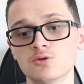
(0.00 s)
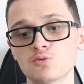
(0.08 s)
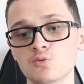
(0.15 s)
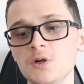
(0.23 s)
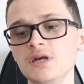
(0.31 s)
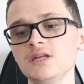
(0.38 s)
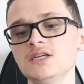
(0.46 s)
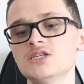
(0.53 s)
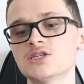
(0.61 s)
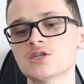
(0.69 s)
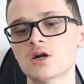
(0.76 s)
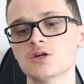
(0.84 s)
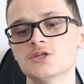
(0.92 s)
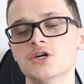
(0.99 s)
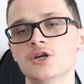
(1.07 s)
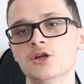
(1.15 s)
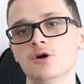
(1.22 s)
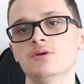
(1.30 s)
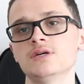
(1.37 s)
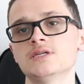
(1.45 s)
really start to
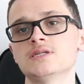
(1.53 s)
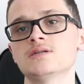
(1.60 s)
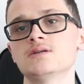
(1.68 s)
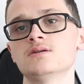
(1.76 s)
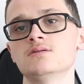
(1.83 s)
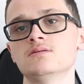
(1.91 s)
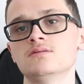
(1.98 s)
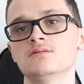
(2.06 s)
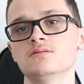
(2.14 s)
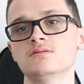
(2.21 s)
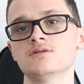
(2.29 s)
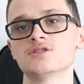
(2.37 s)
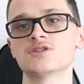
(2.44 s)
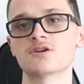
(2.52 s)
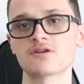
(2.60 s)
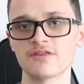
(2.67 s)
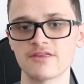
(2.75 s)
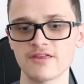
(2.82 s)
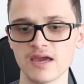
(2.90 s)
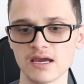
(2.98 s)
notice
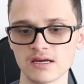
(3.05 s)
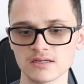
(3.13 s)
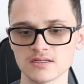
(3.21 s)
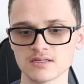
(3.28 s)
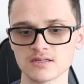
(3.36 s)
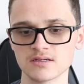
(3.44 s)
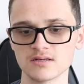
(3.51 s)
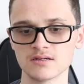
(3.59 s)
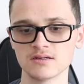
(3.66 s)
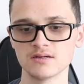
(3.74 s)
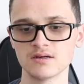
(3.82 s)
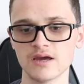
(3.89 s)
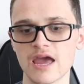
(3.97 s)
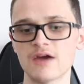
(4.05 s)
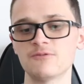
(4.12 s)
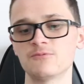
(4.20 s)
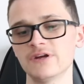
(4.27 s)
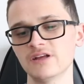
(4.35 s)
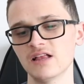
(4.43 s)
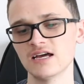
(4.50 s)
certain things and
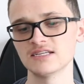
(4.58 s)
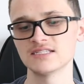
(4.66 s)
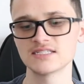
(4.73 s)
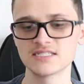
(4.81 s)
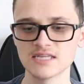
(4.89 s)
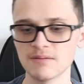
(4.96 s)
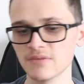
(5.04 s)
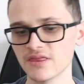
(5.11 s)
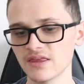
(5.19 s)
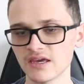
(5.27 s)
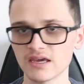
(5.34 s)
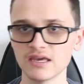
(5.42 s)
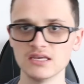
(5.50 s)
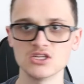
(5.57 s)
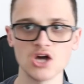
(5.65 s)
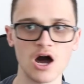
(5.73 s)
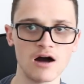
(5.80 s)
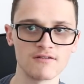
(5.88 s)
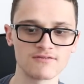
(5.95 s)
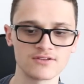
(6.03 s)
realize something is
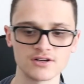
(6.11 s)
off.